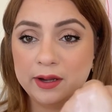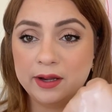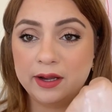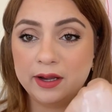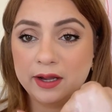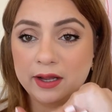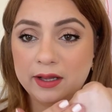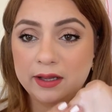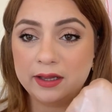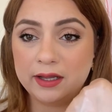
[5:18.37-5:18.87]

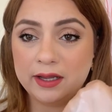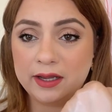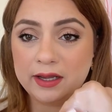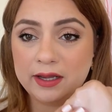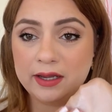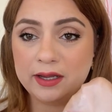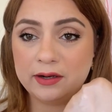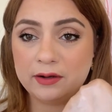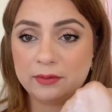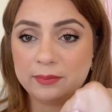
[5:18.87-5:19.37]
A
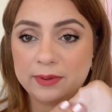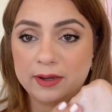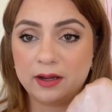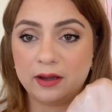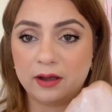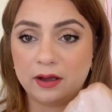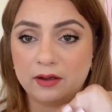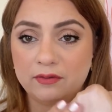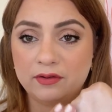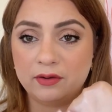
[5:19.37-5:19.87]
little
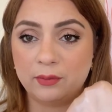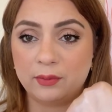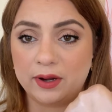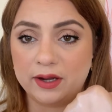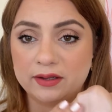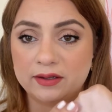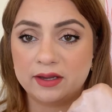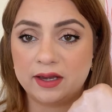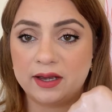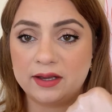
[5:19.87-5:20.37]
bit of a
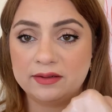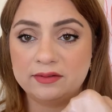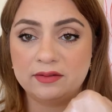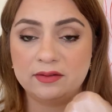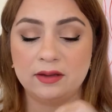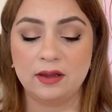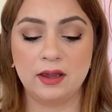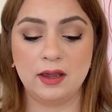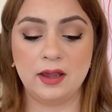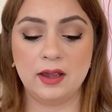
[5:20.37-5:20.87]
white
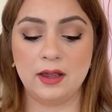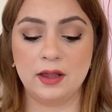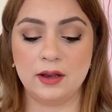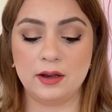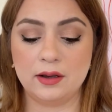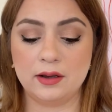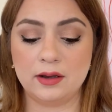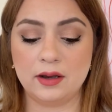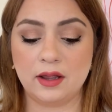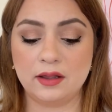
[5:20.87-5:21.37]
cast,
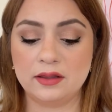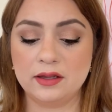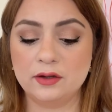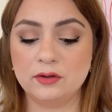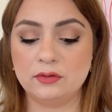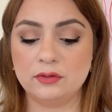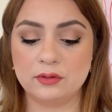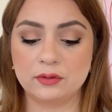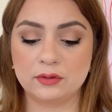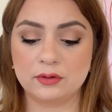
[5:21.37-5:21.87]
nothing
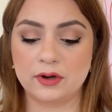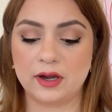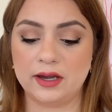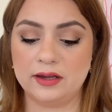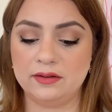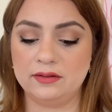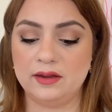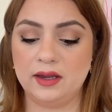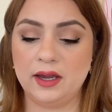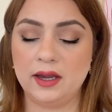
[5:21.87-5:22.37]
too
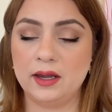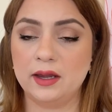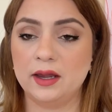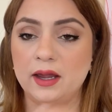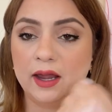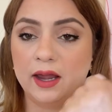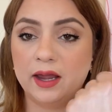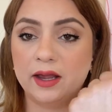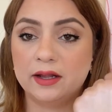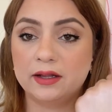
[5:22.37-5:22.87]
crazy,
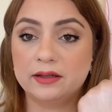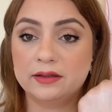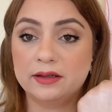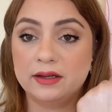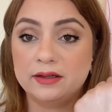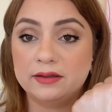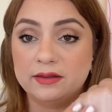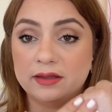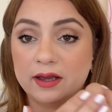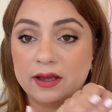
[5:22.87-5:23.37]
and
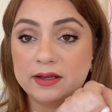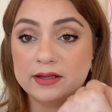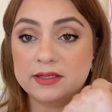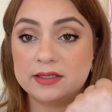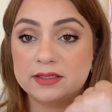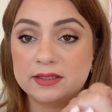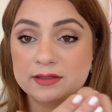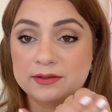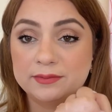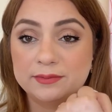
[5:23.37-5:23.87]
it
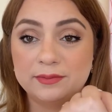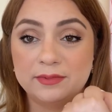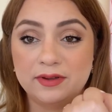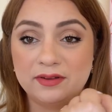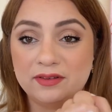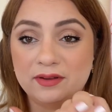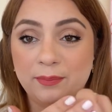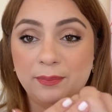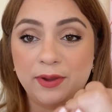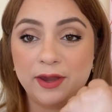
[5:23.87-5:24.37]
does
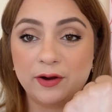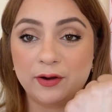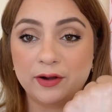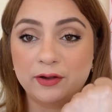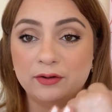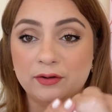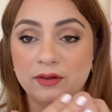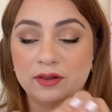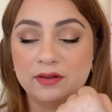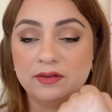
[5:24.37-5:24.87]
disappear
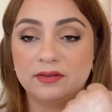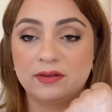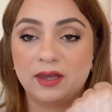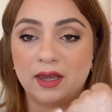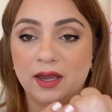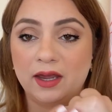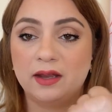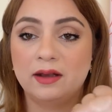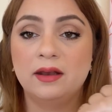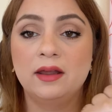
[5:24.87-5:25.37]
into the
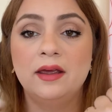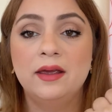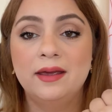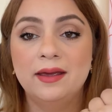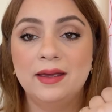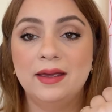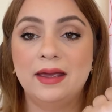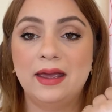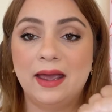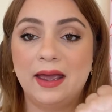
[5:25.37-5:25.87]
skin
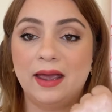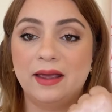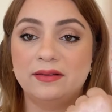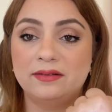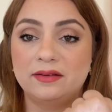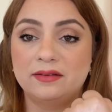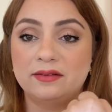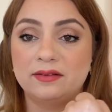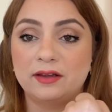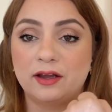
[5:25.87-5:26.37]

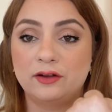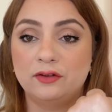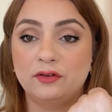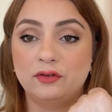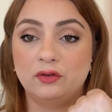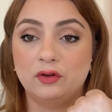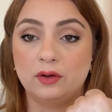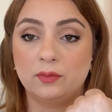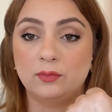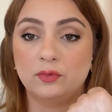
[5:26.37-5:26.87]
as it
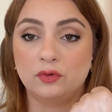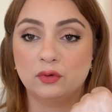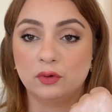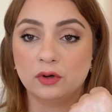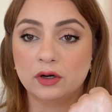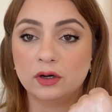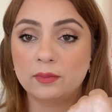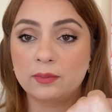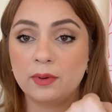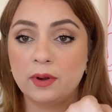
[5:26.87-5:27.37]
starts to
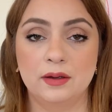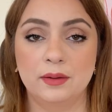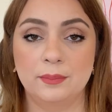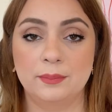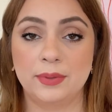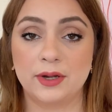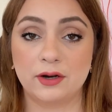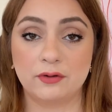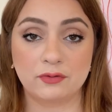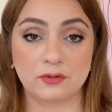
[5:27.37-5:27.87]
absorb.
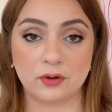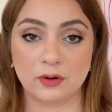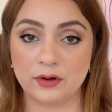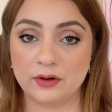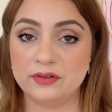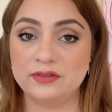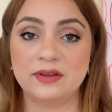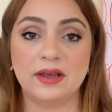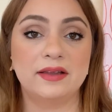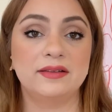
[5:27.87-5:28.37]
But of
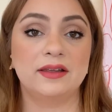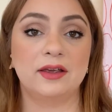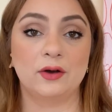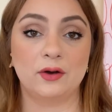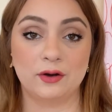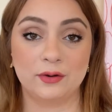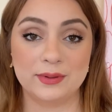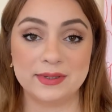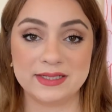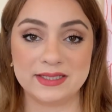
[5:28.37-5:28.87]
course, as I
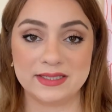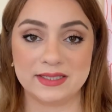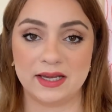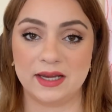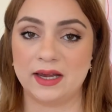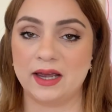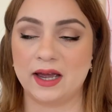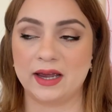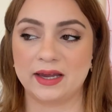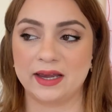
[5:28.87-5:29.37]
always
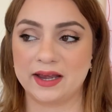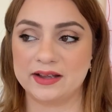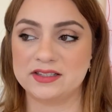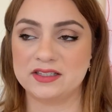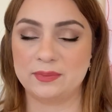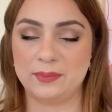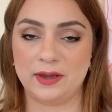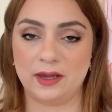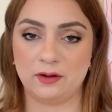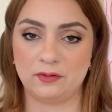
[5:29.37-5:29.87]
say, I can't
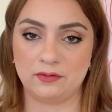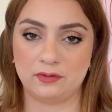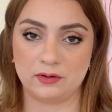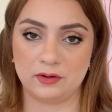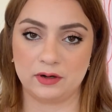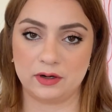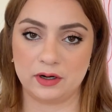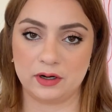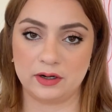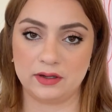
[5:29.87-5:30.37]
speak
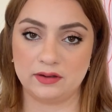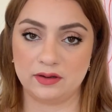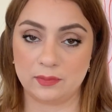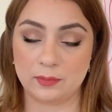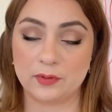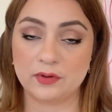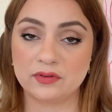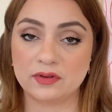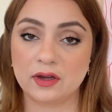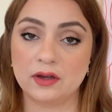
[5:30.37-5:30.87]
for
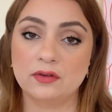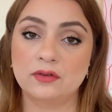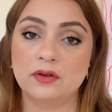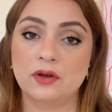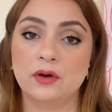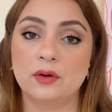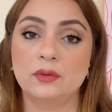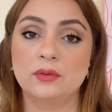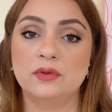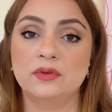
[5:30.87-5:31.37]
deeper skin
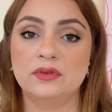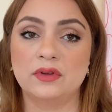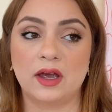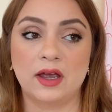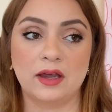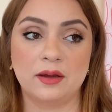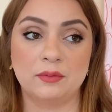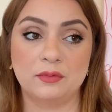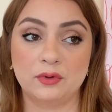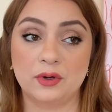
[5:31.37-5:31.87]
tones.
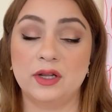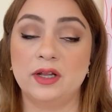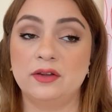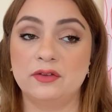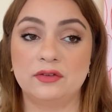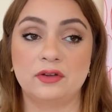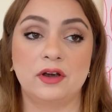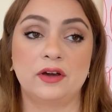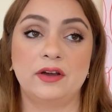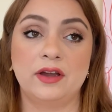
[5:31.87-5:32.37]
I am really
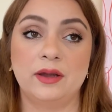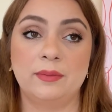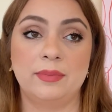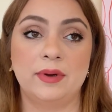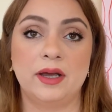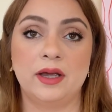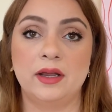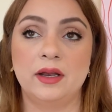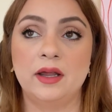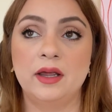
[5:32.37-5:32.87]
sorry, but